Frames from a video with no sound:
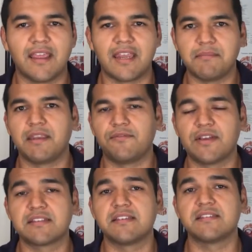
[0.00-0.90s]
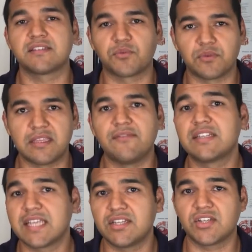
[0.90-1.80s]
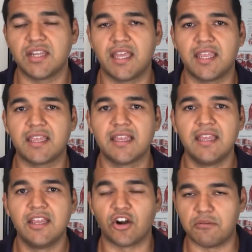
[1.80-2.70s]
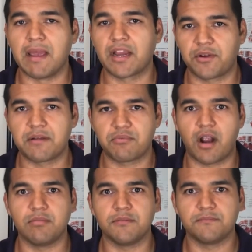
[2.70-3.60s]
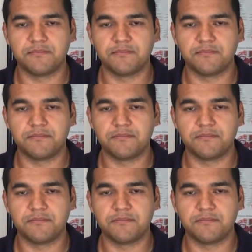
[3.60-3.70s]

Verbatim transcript: anybody fixes to relieve a tension headache or migraine problem.